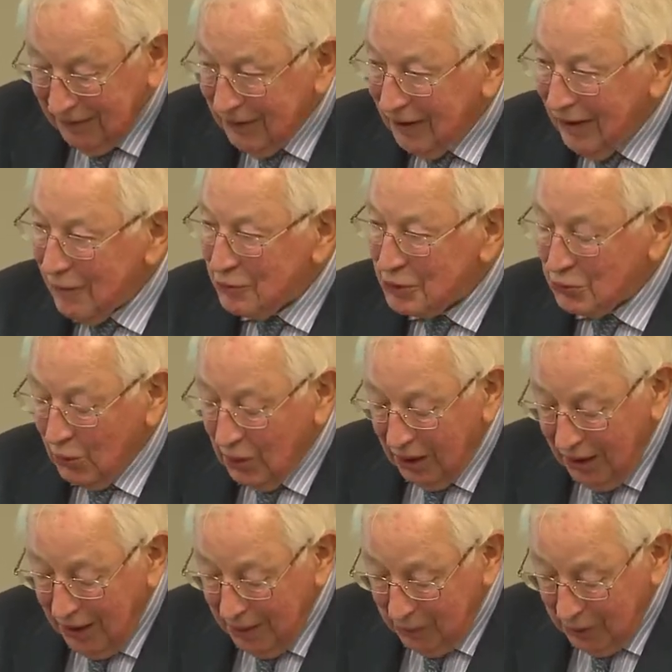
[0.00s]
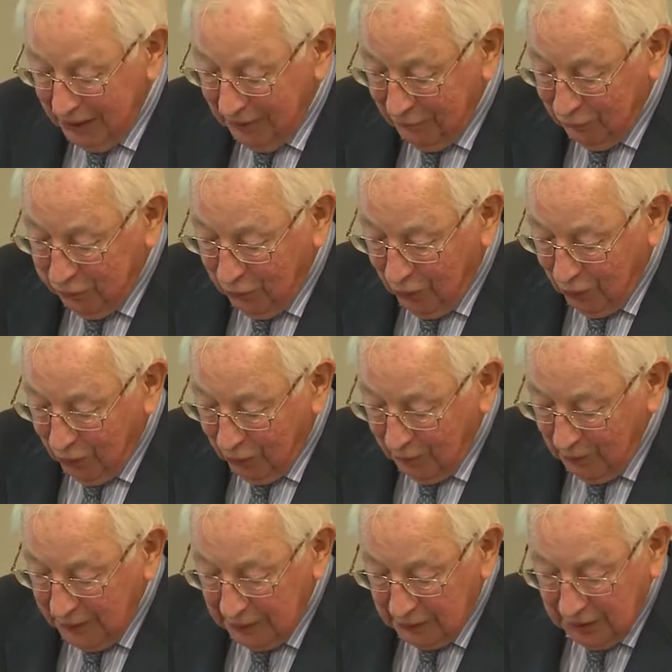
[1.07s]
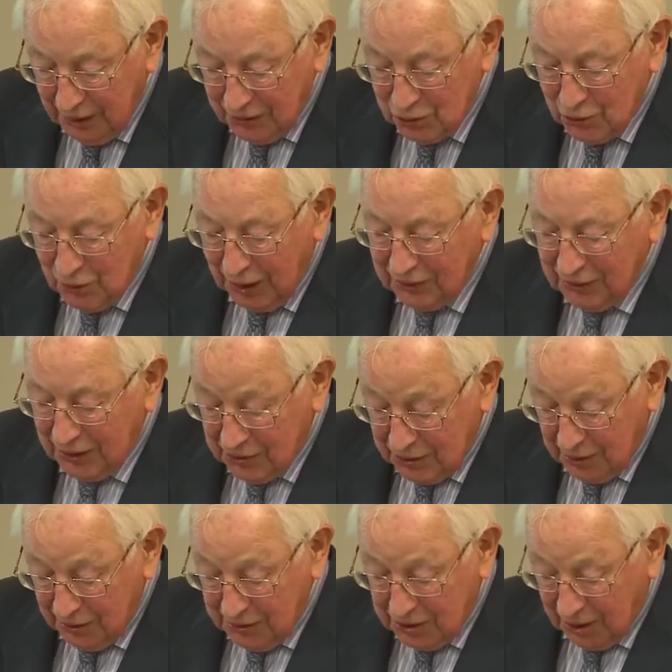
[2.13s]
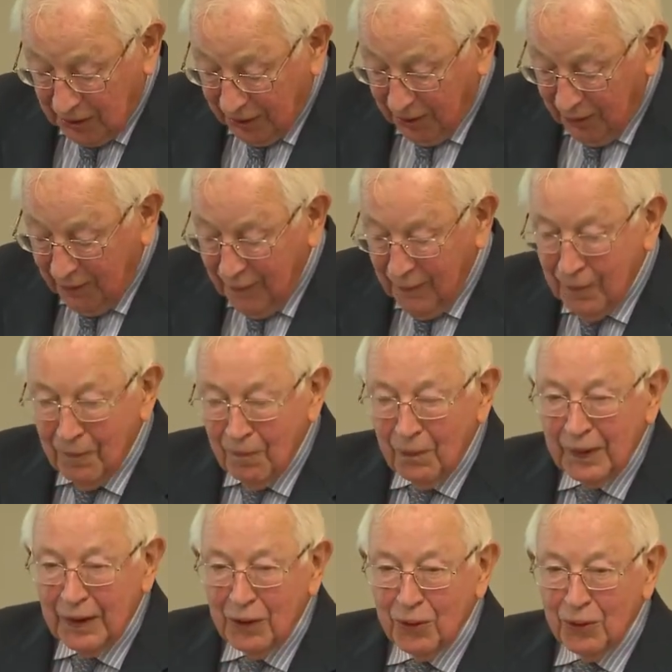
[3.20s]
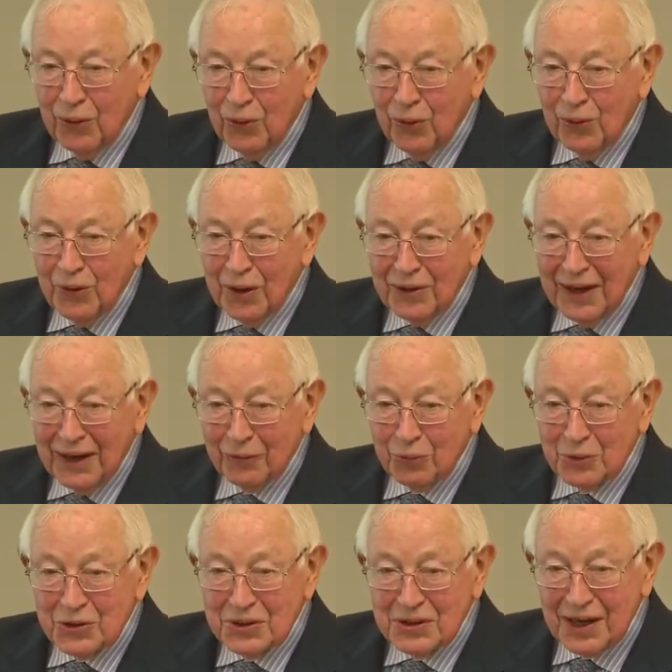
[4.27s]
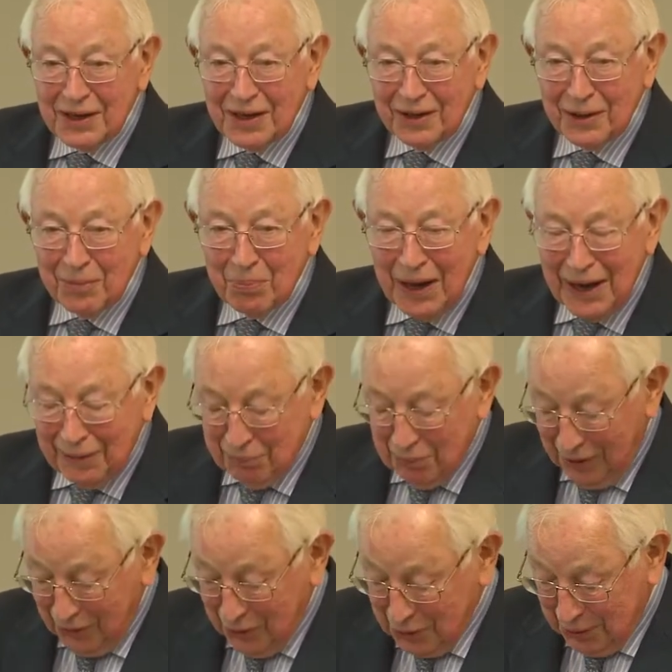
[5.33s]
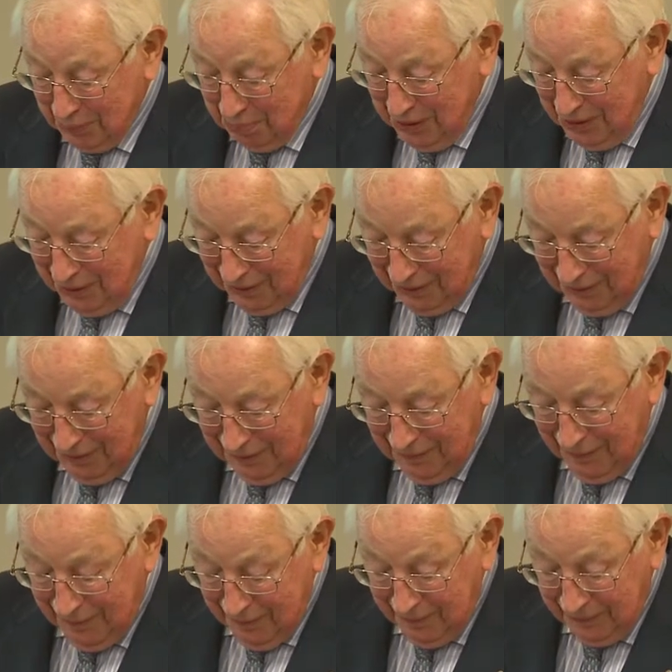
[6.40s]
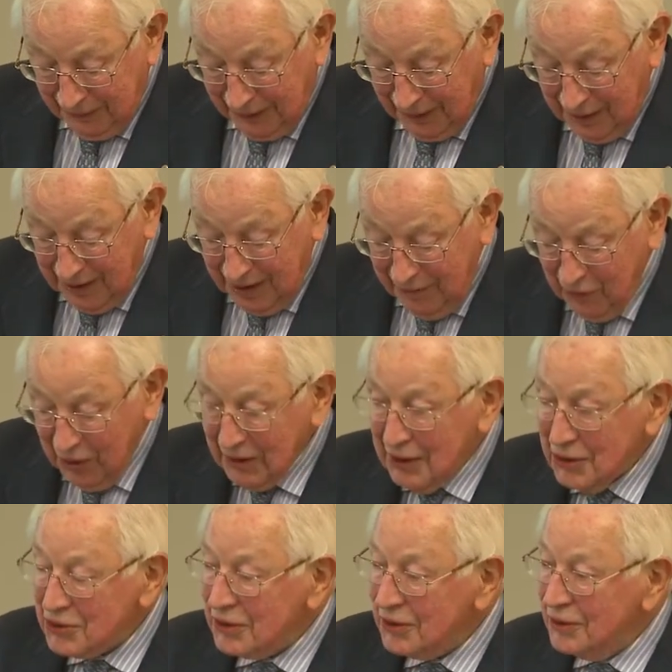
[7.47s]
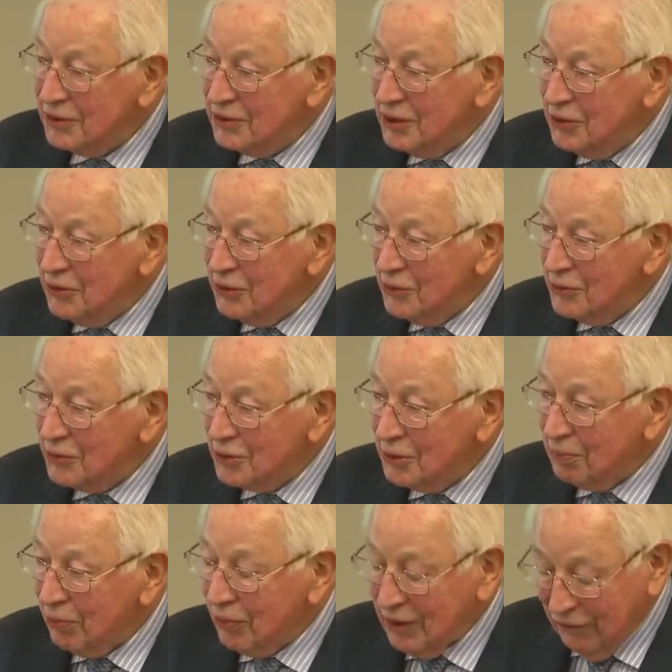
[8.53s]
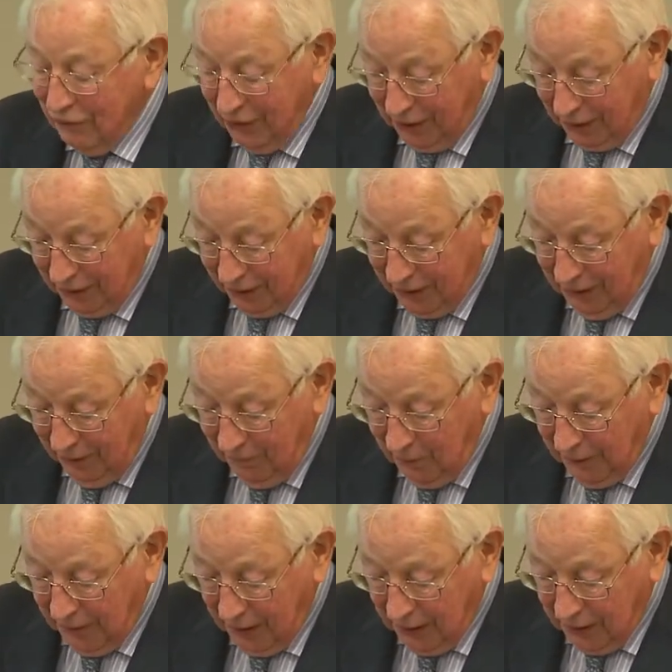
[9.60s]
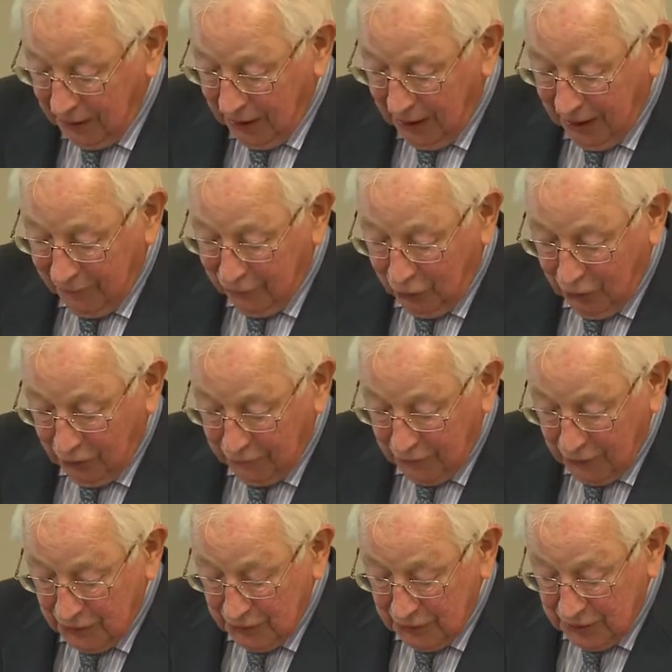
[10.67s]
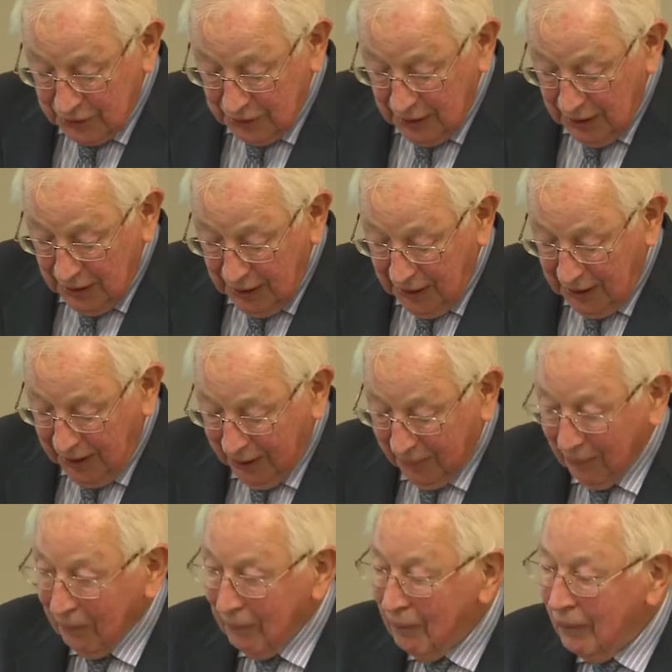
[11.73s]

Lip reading: I was reliably informed that the instructing solicitor, who no doubt was taken aback by this opinion, nevertheless continued to brief Hutley and to have confidence in him.